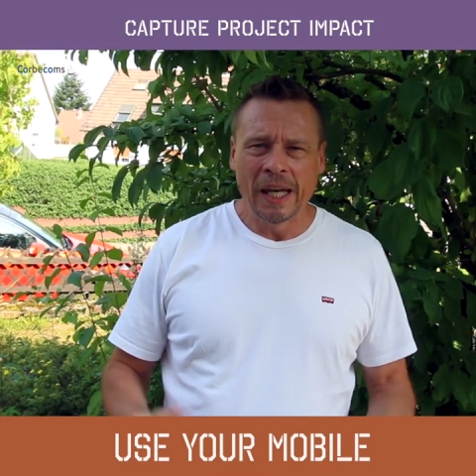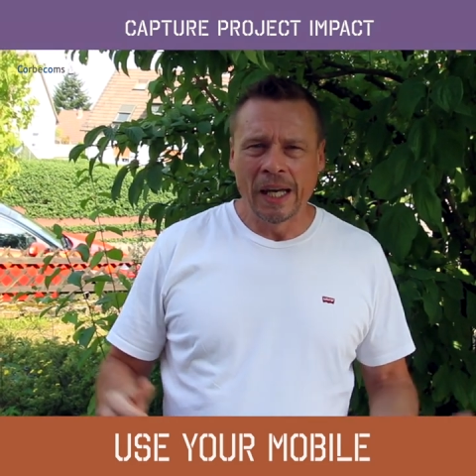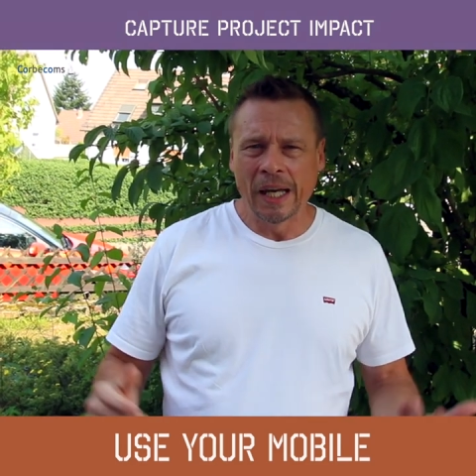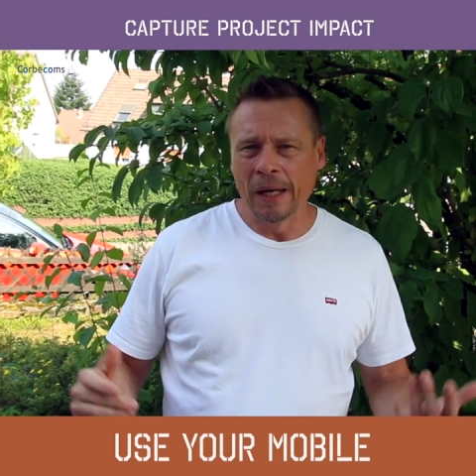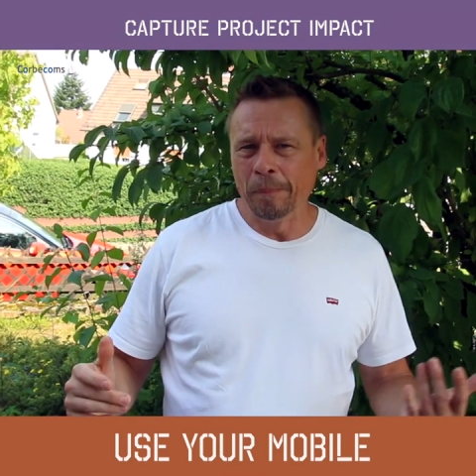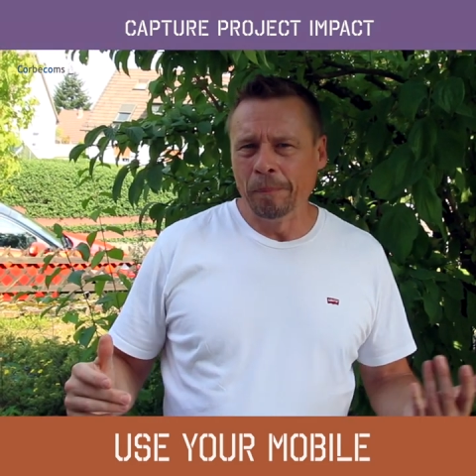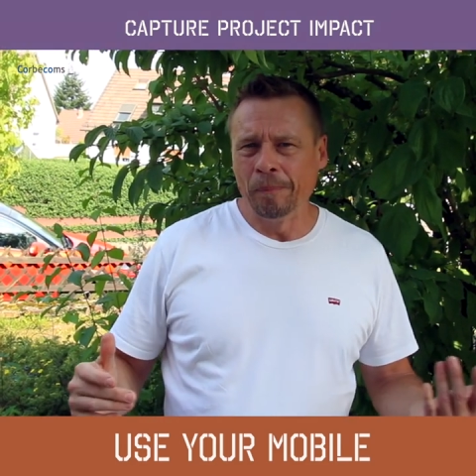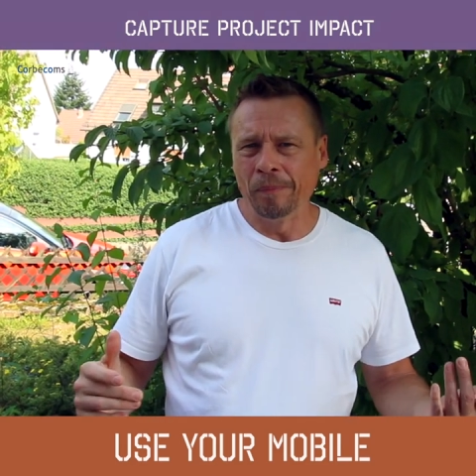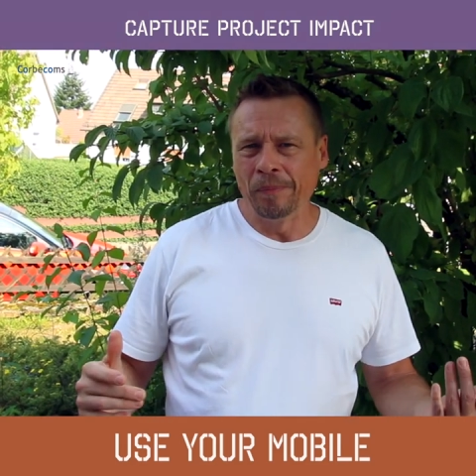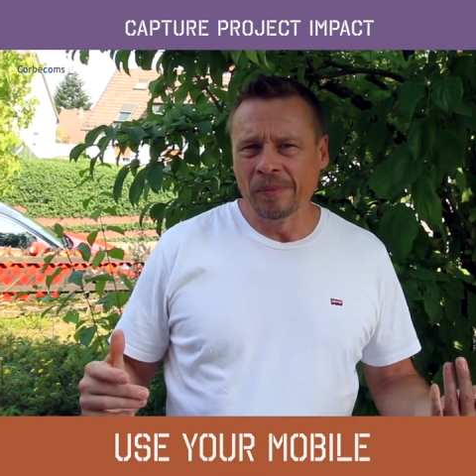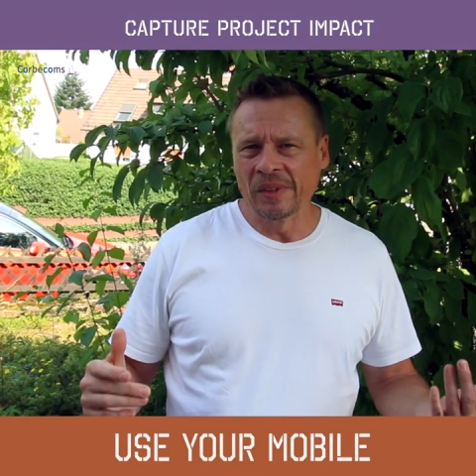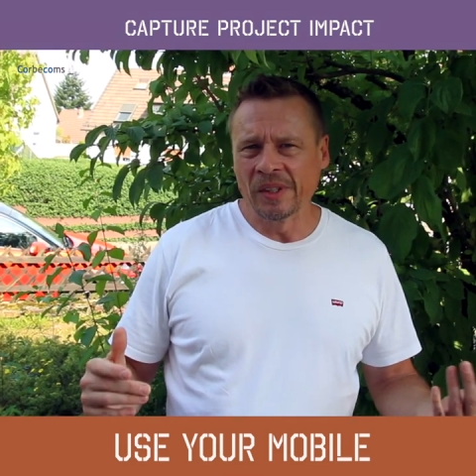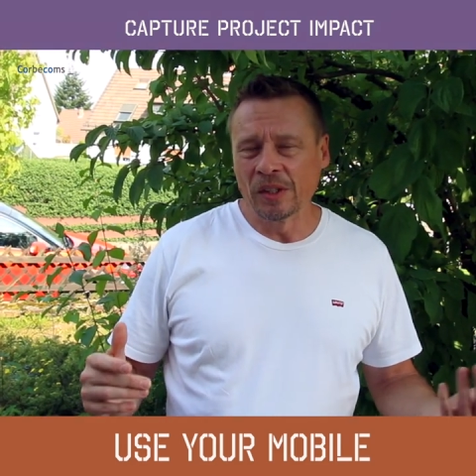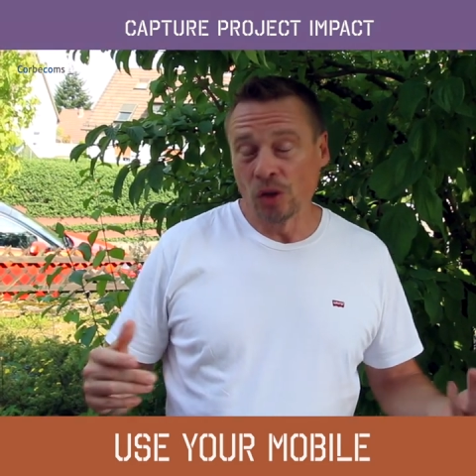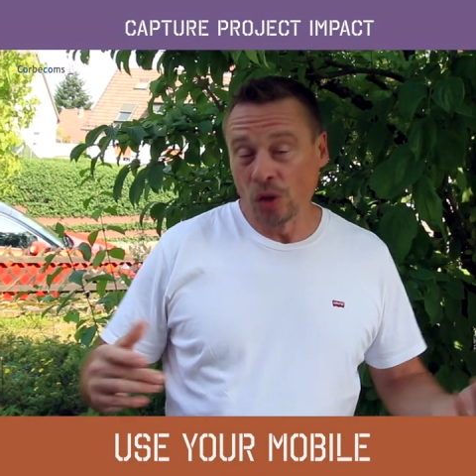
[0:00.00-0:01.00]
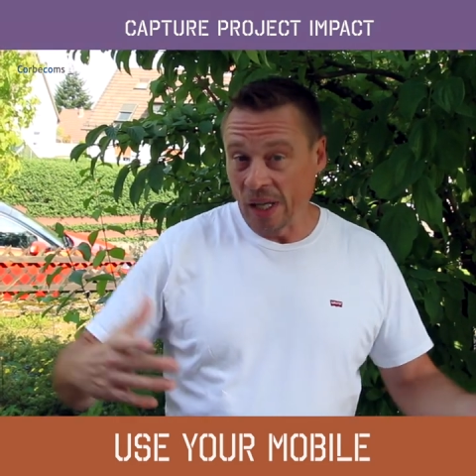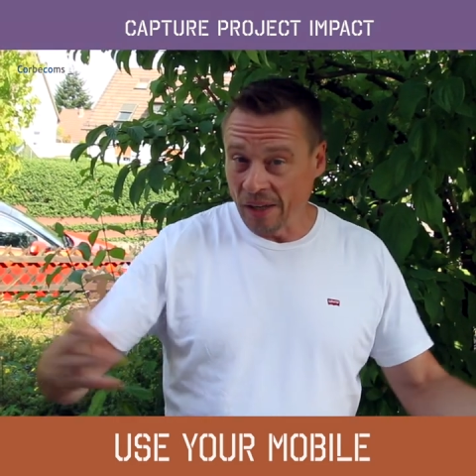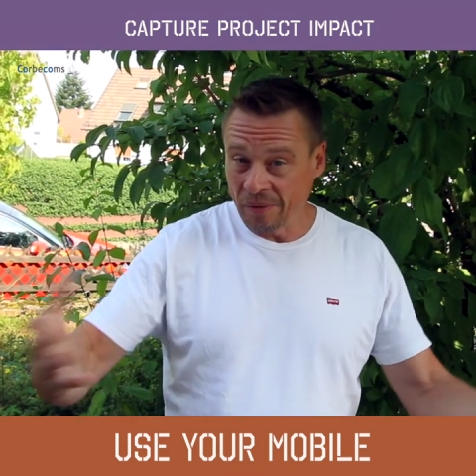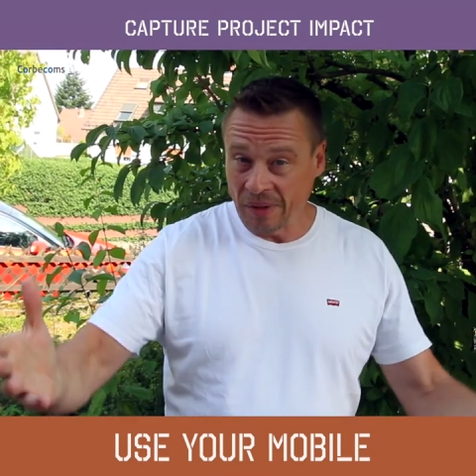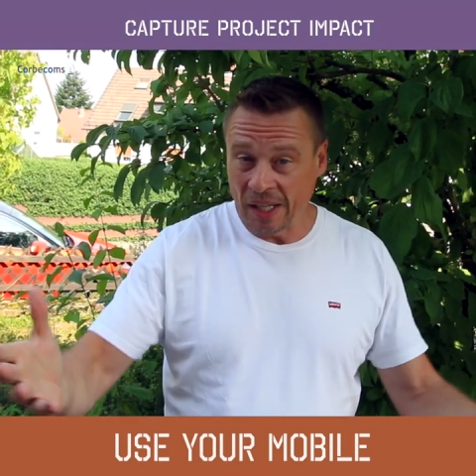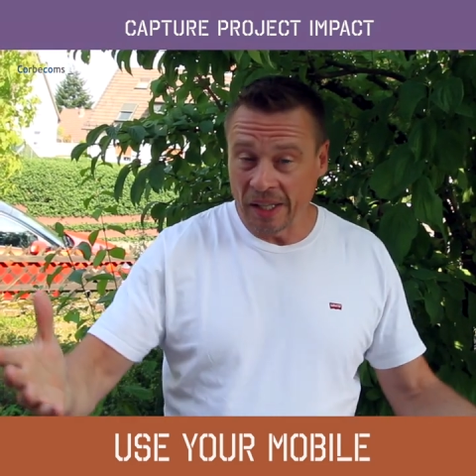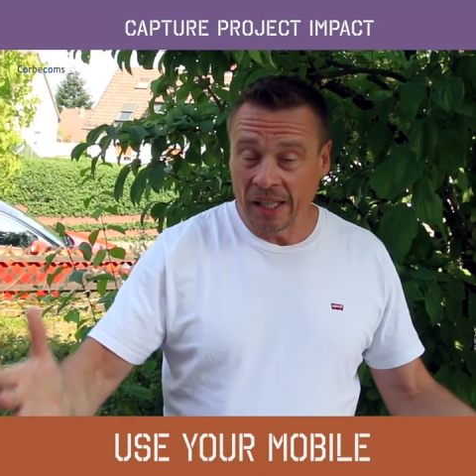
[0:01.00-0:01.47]
You
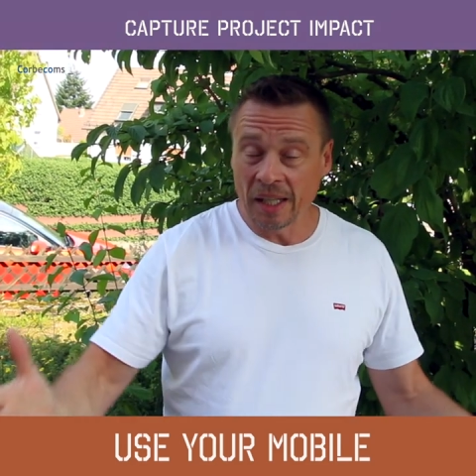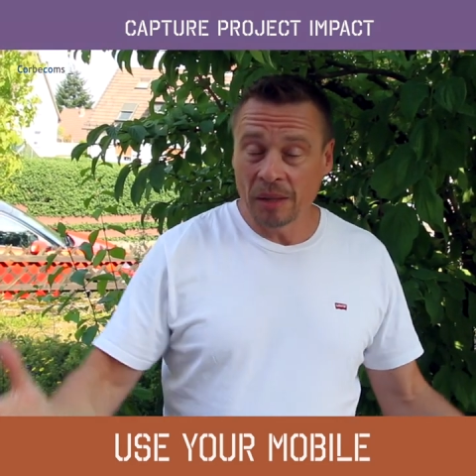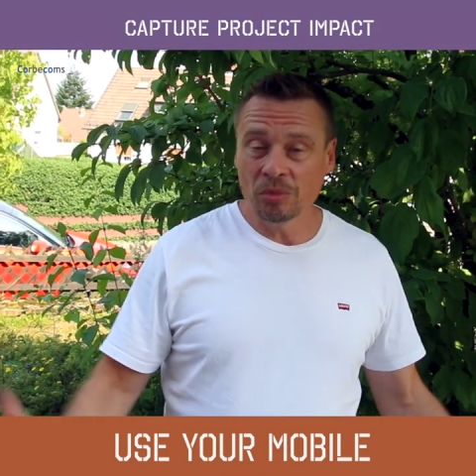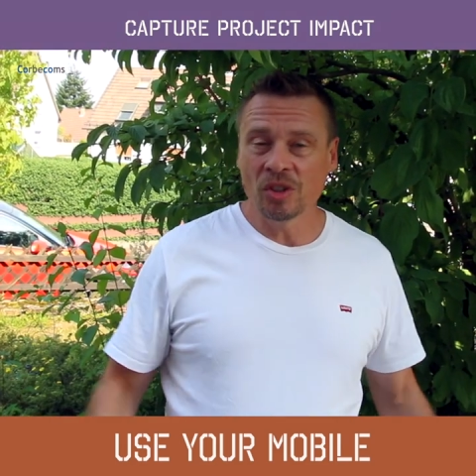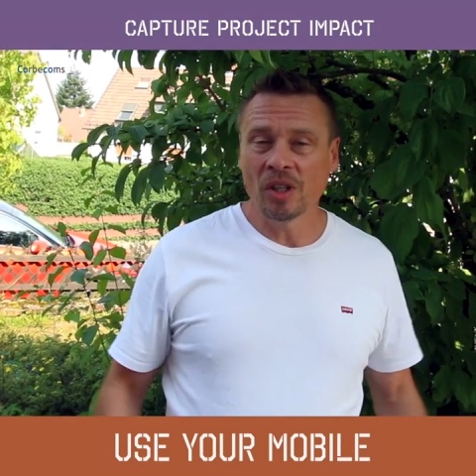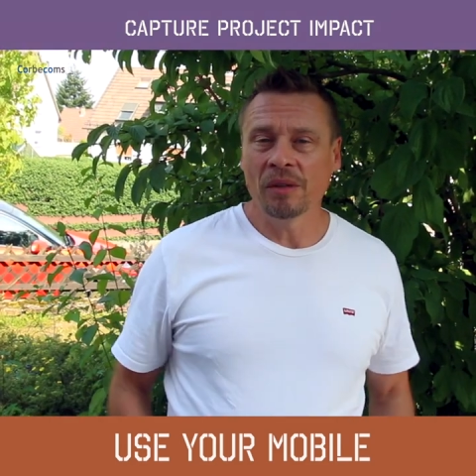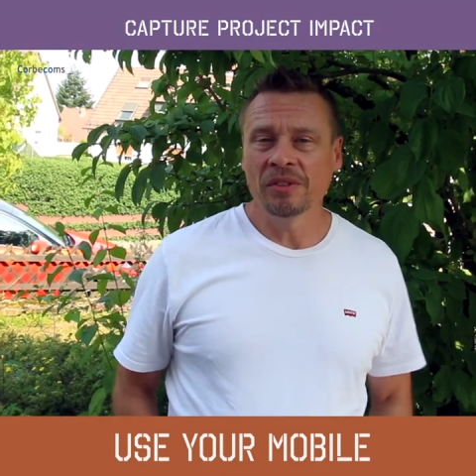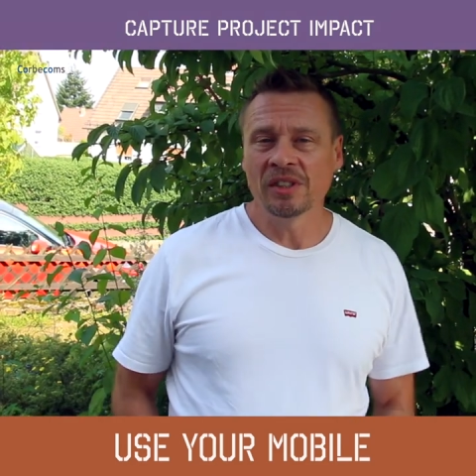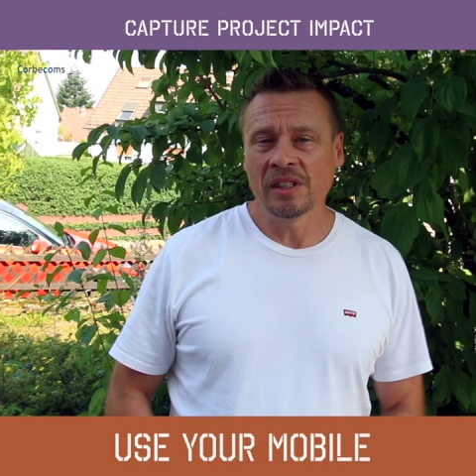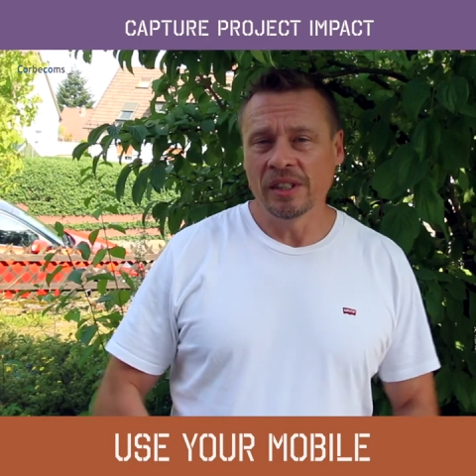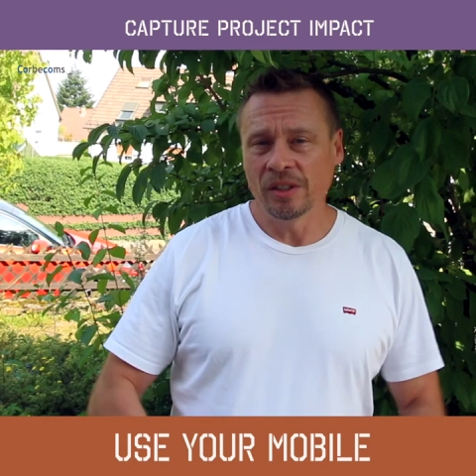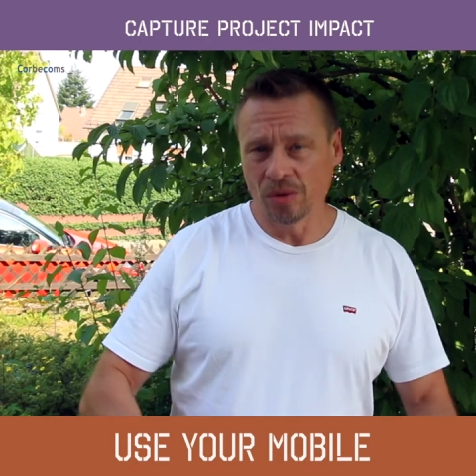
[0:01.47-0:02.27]
have their names, obviously.